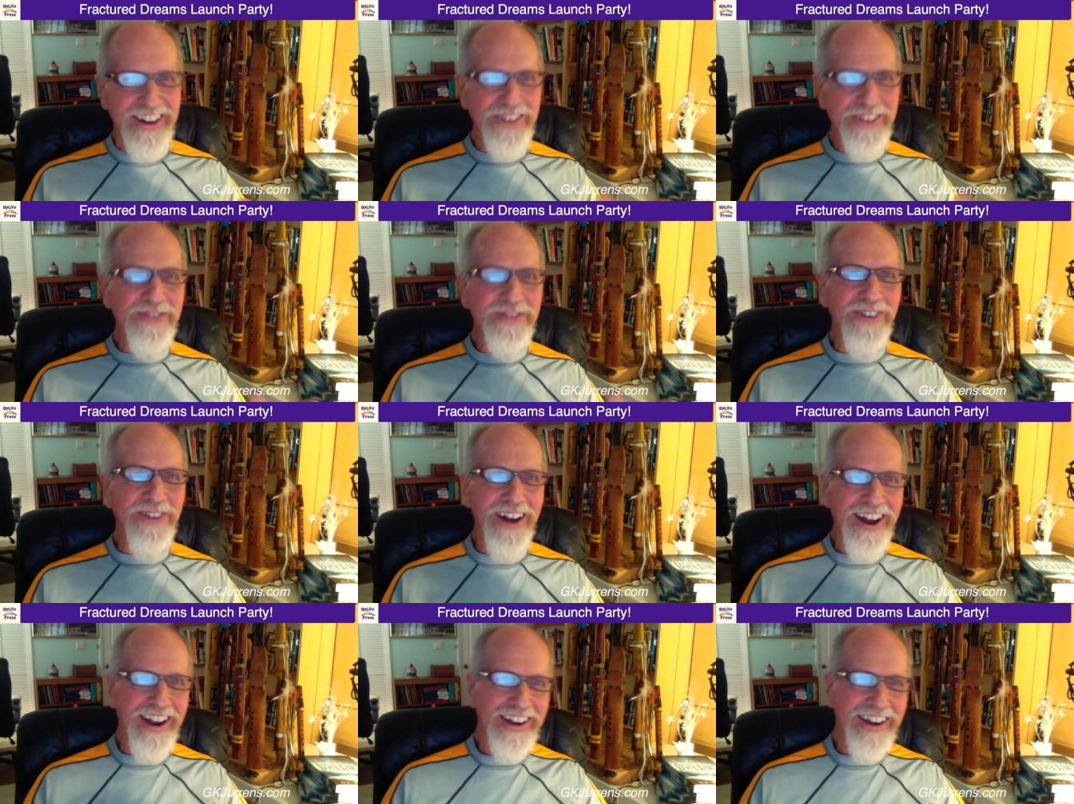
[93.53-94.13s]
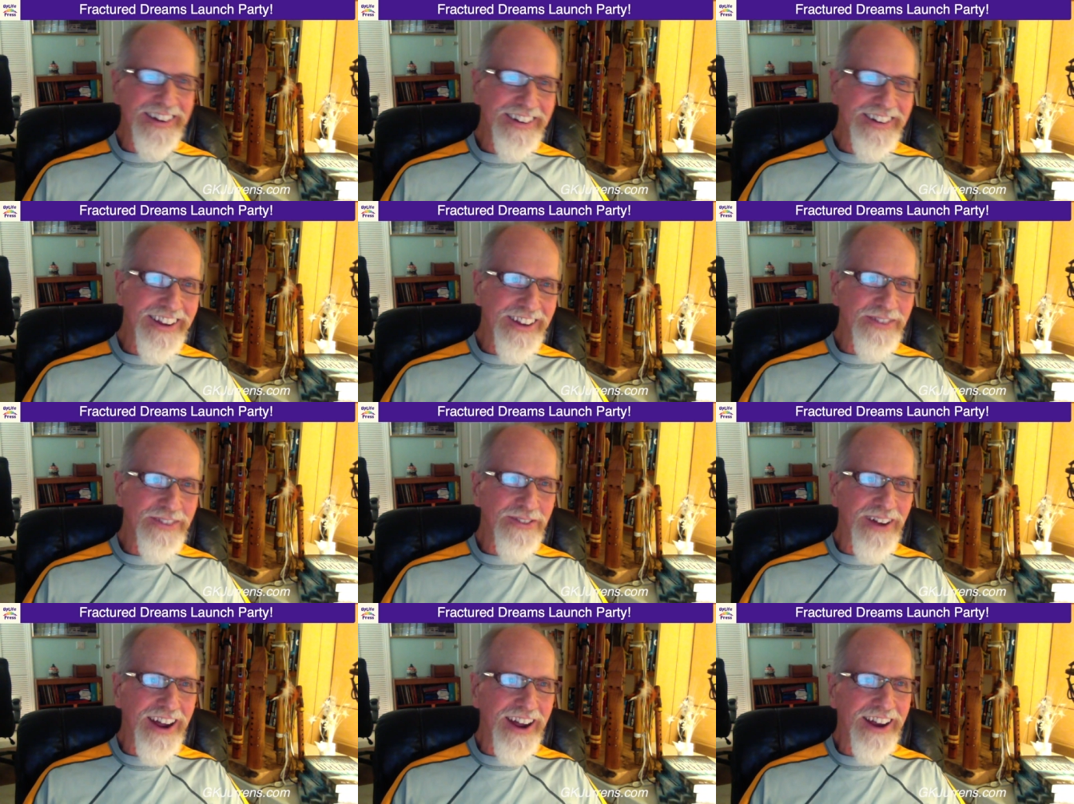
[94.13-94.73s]
It's fine.
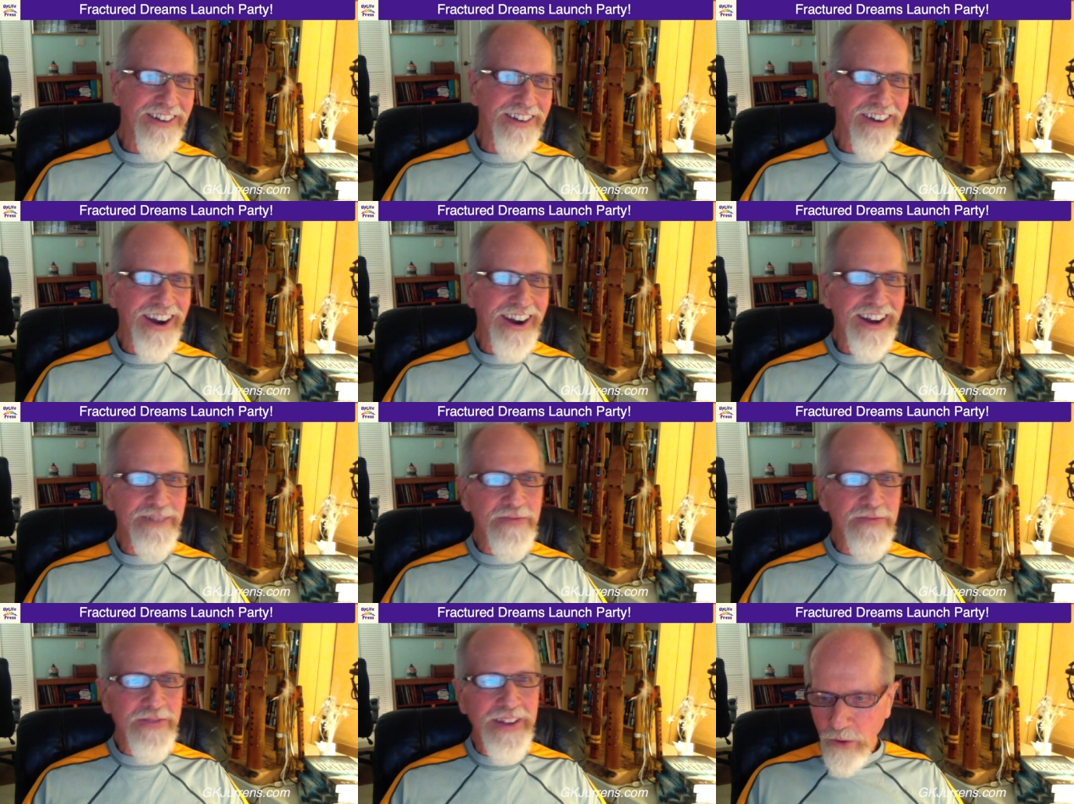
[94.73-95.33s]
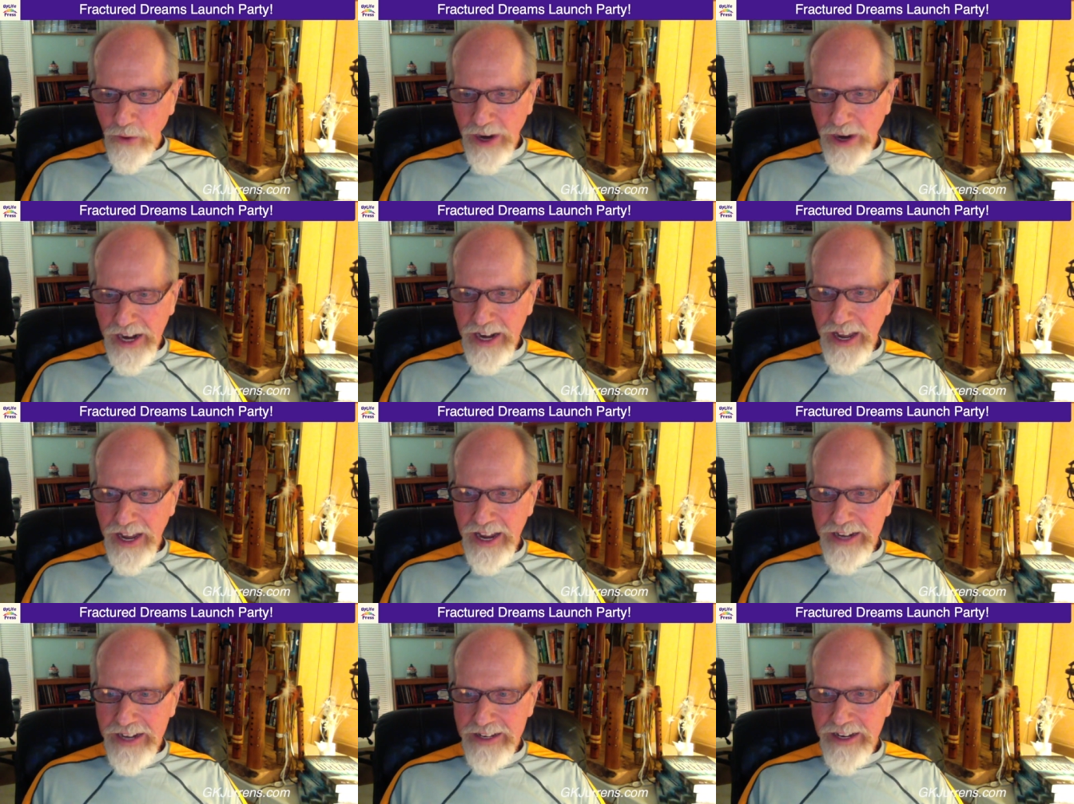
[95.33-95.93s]
It's fine, right? What I'd
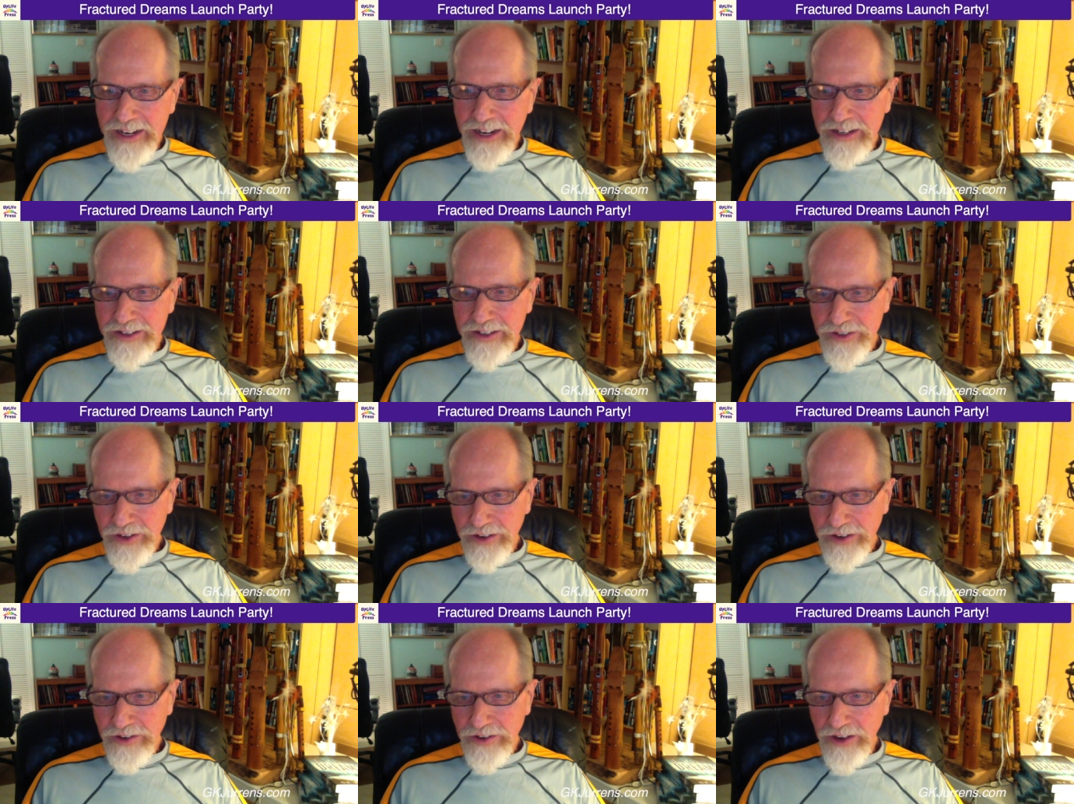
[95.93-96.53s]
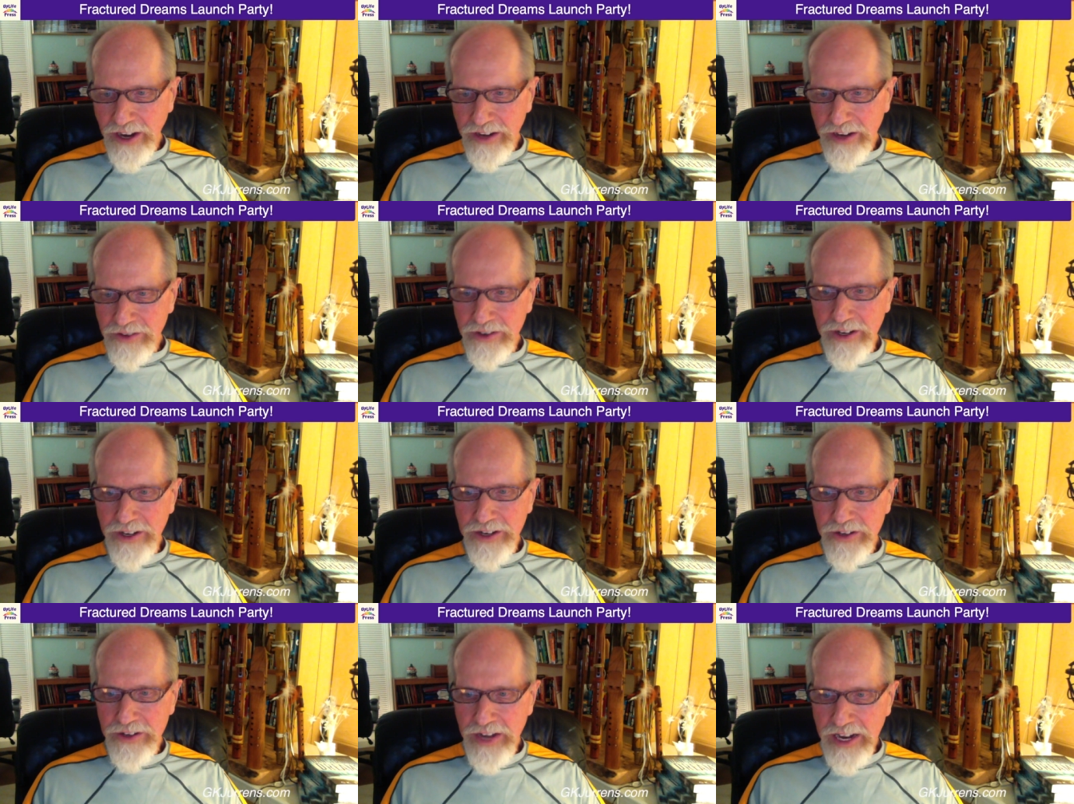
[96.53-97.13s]
like to suggest
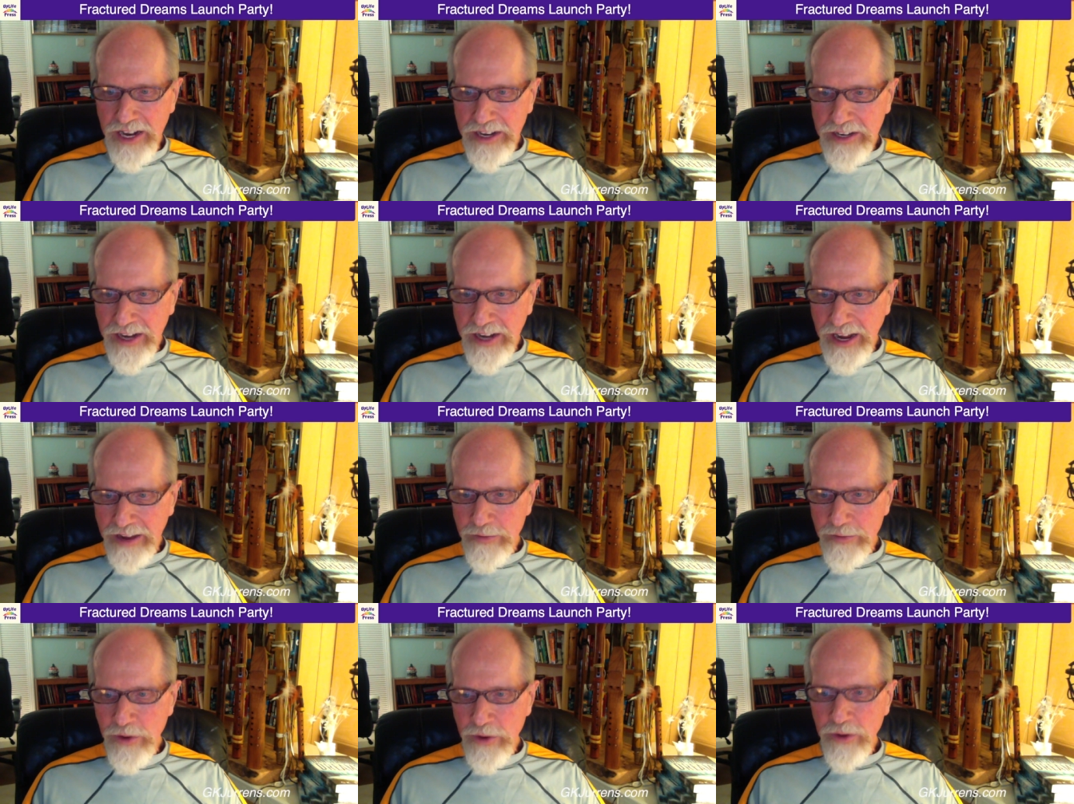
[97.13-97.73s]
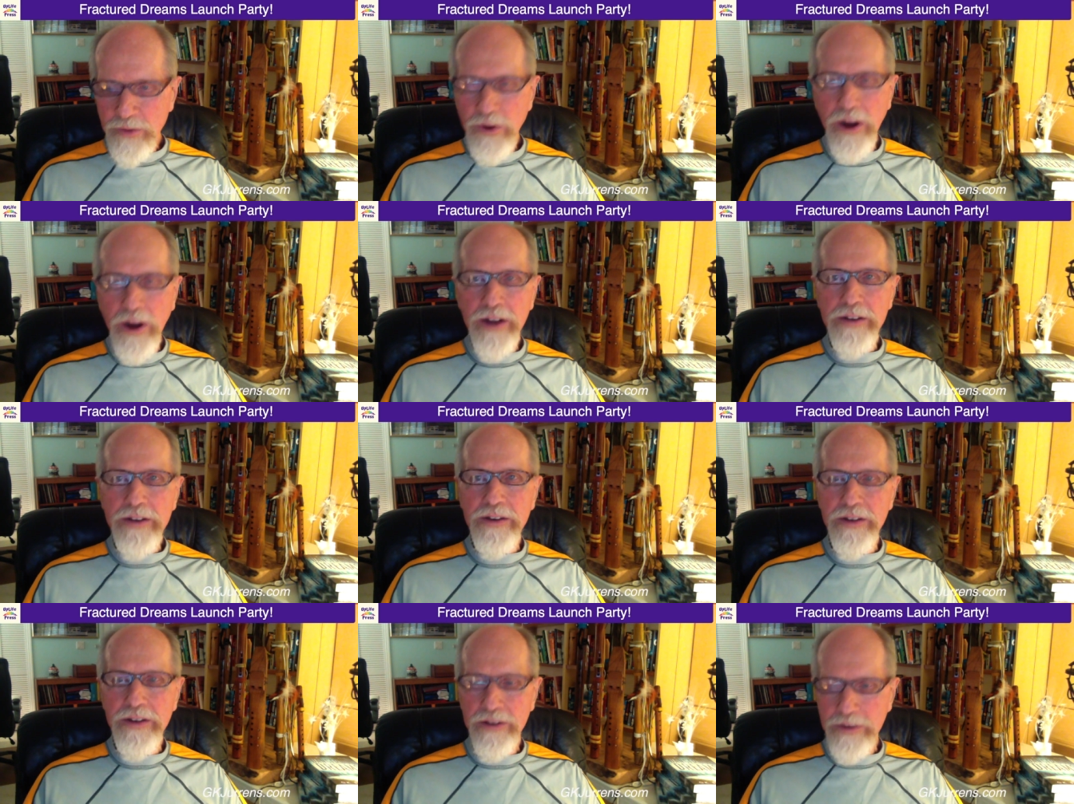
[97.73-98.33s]
is anytime you
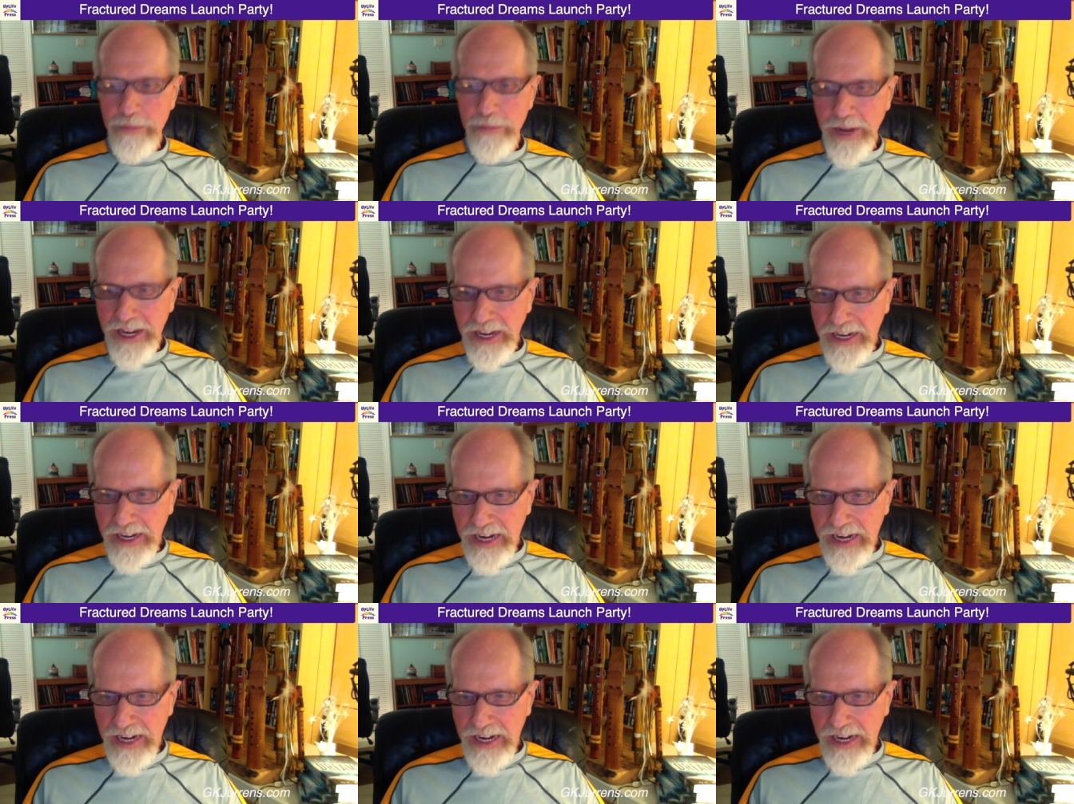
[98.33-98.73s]
want to make a